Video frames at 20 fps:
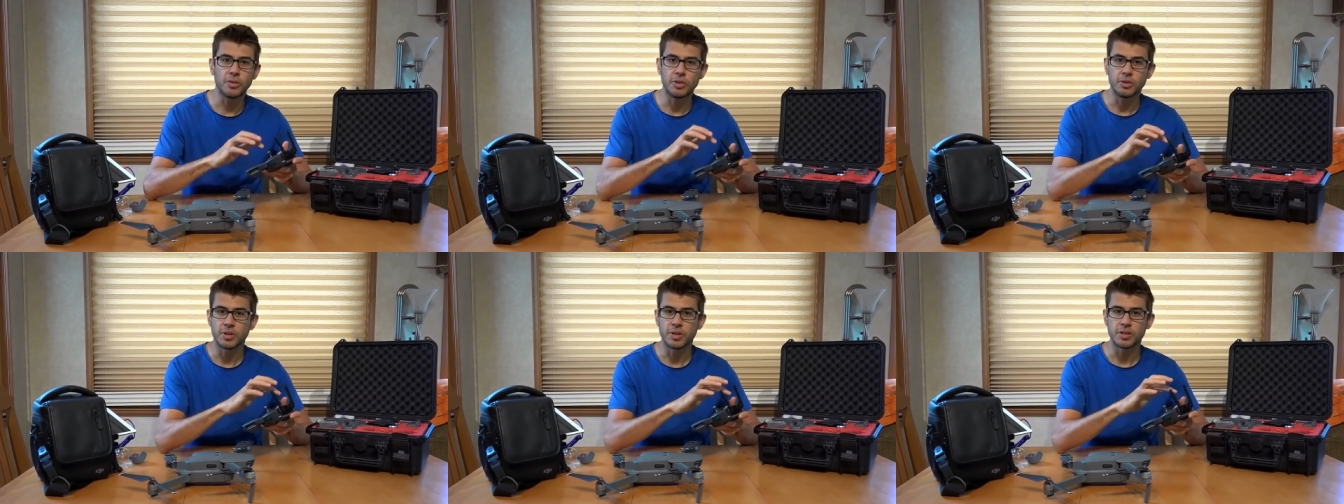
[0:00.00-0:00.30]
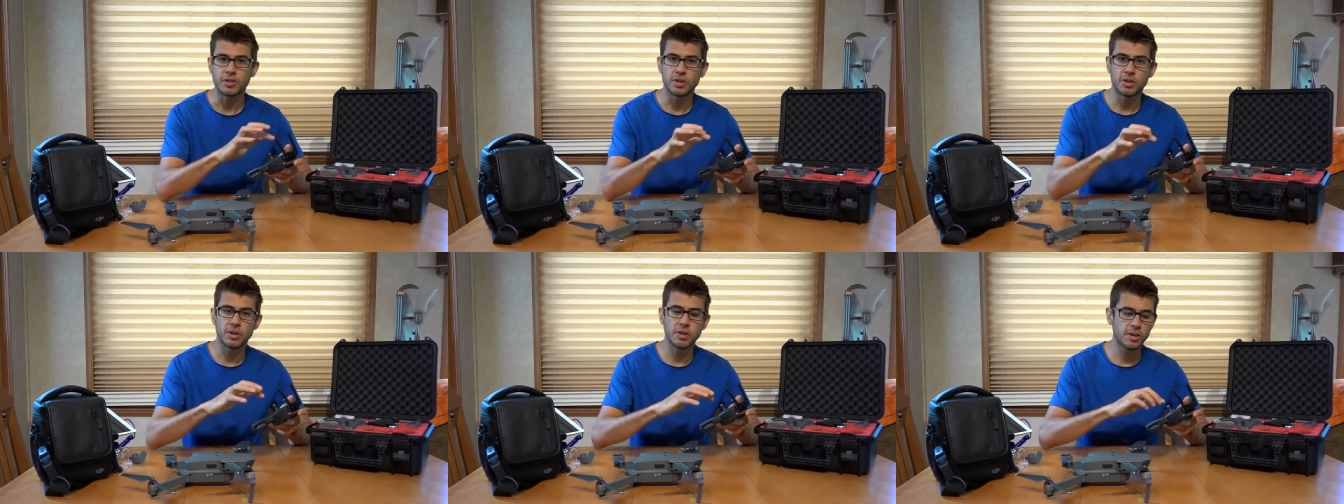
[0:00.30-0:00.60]
You
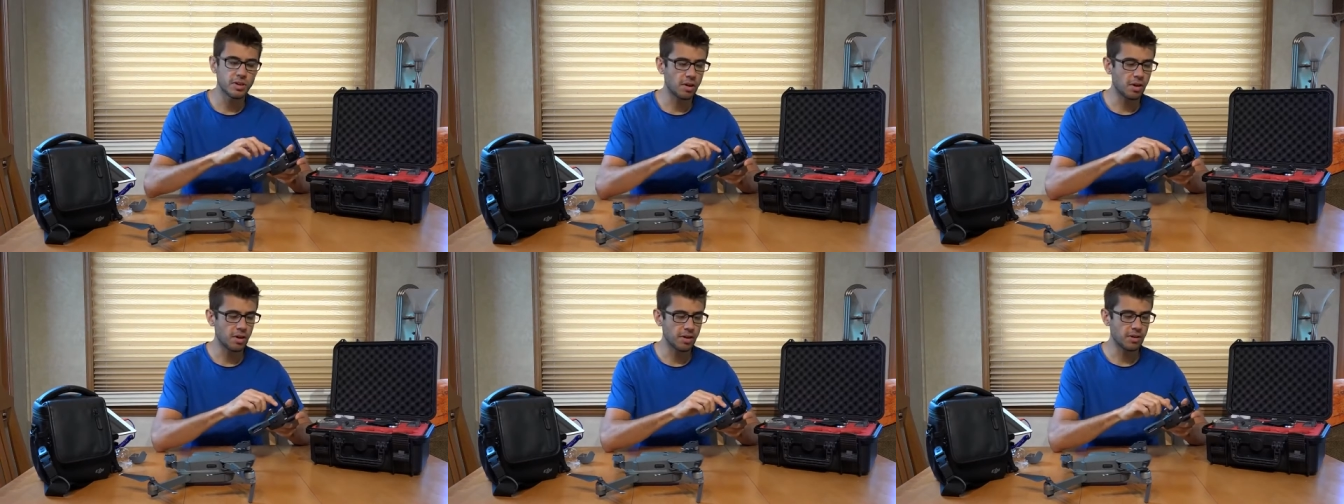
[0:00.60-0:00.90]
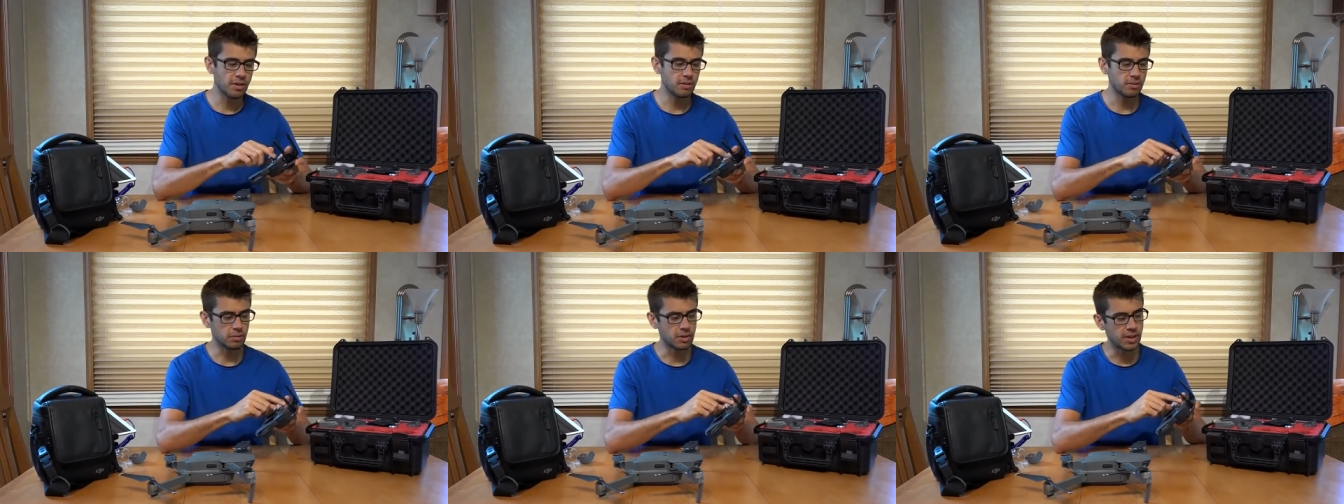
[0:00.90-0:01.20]
can turn it on
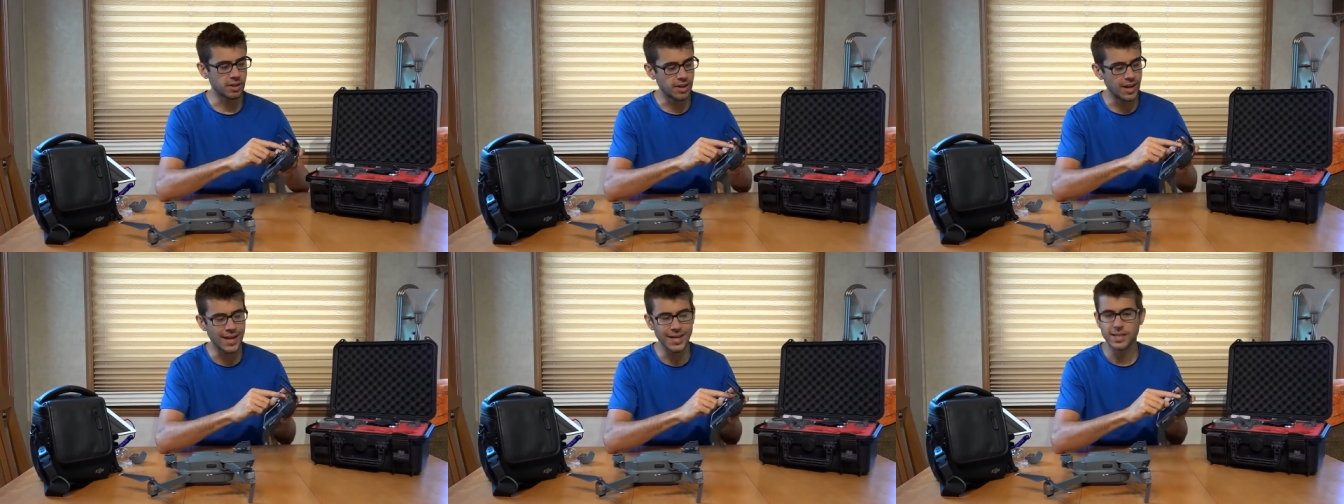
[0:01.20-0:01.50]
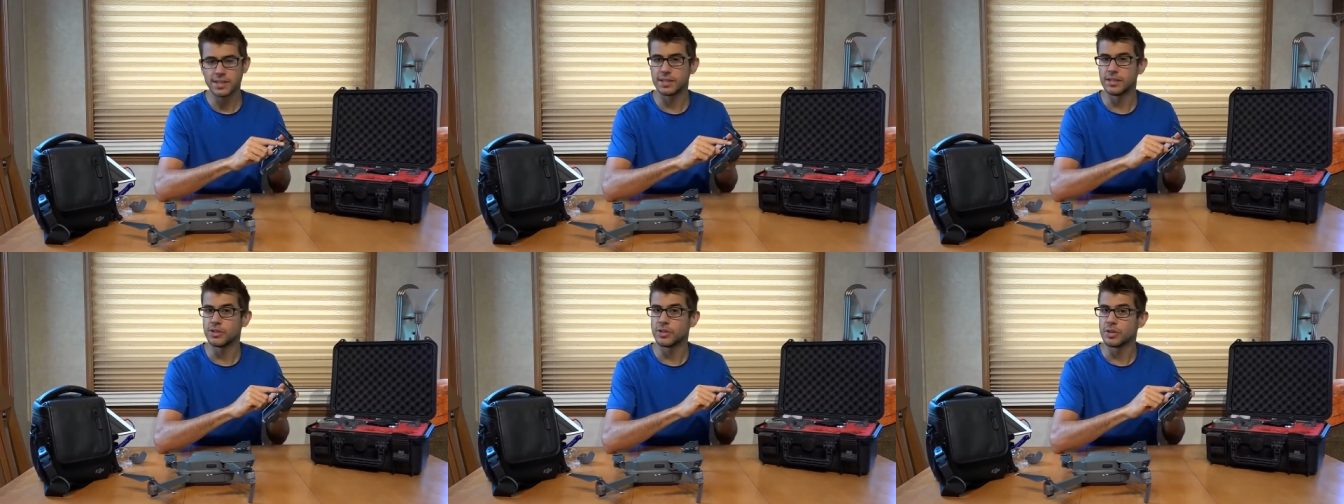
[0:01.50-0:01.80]
and it'll
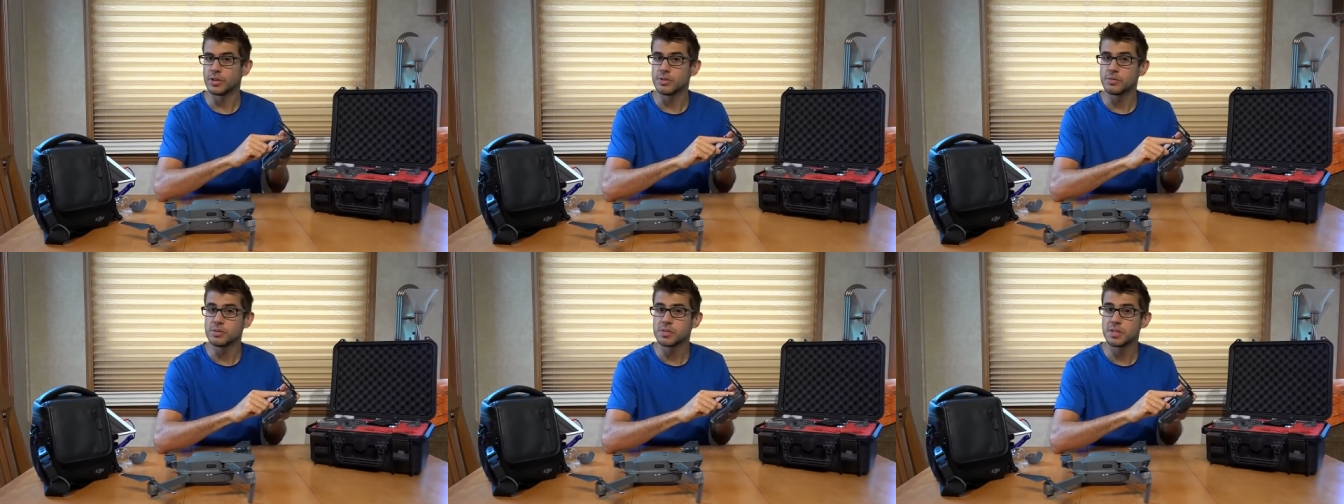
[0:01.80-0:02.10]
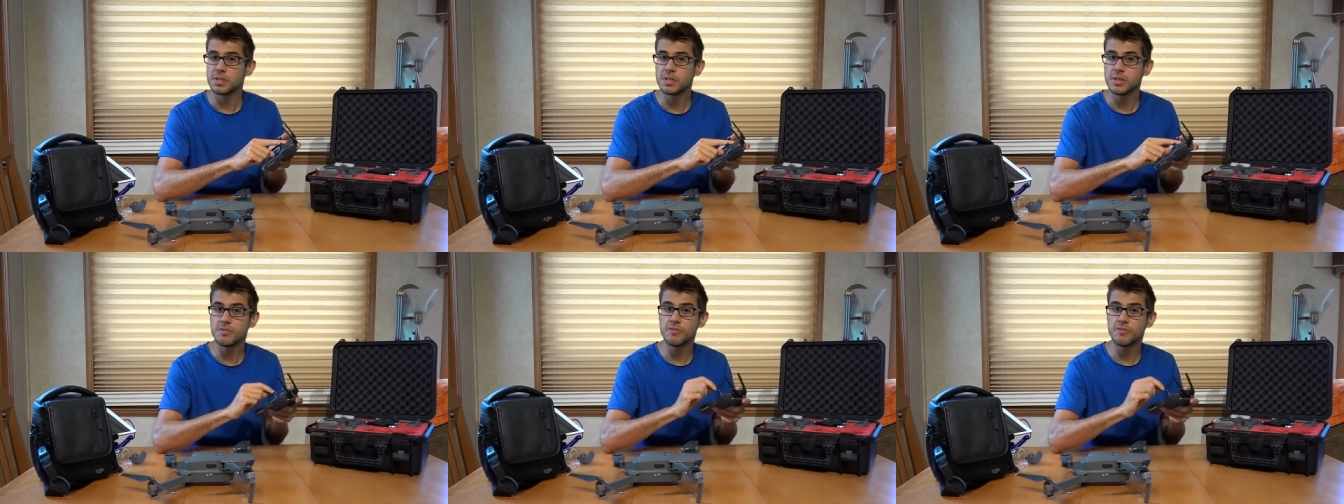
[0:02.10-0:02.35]
connect, and you can use this